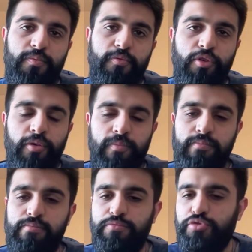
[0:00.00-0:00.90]

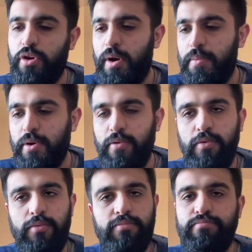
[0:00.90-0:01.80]
from trauma,
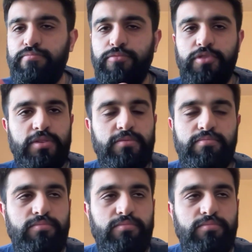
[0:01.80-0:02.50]
or just,